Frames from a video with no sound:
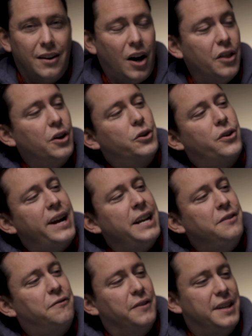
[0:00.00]
Although
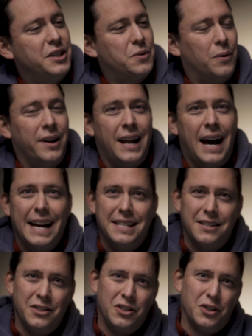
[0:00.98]
granted, for this one, I
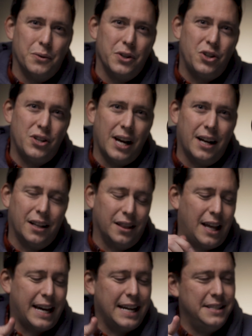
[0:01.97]
didn't do a shell
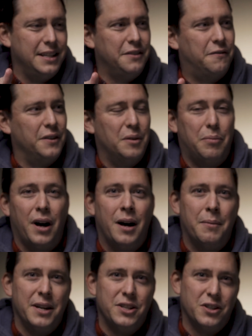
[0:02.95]
like I did for the
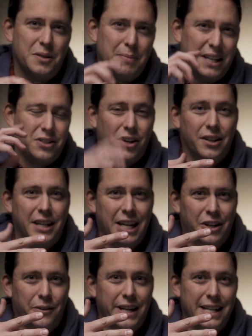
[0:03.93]
bomb. I just mixed all the
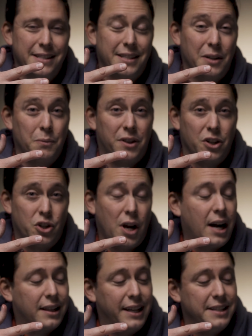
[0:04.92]
ingredients in with the
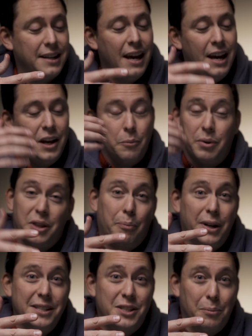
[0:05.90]
chocolate, but the
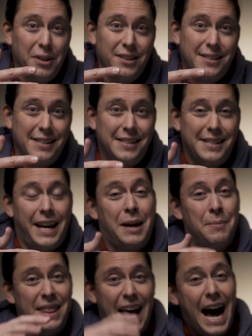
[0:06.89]
principle is the
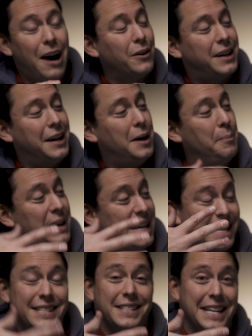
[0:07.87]
same and the outcome
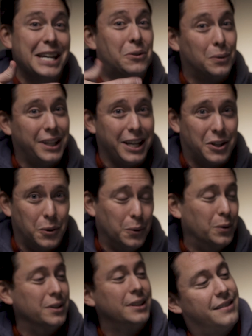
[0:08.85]
is equally
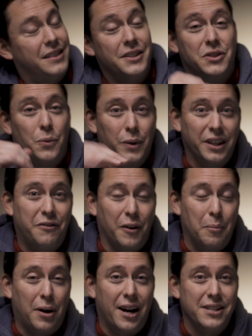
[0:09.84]
cool. This is a really
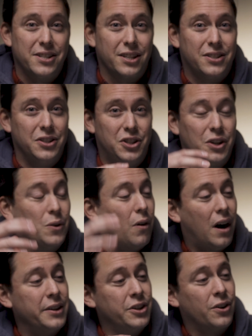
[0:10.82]
fun project to do
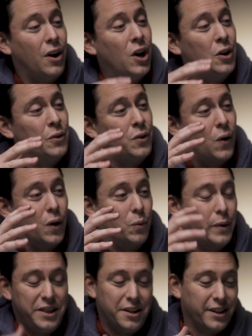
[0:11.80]
on your own or
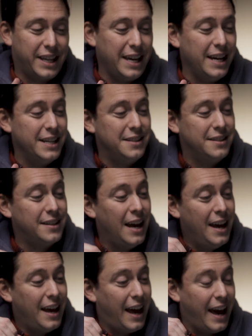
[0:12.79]
with your kids,
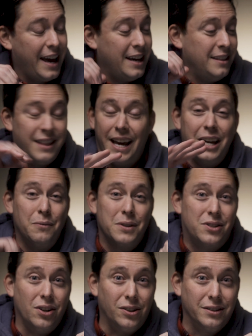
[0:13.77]
and the end
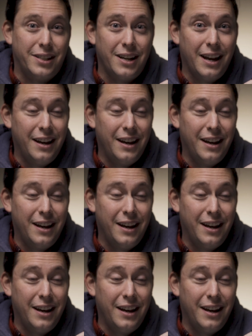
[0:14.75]
result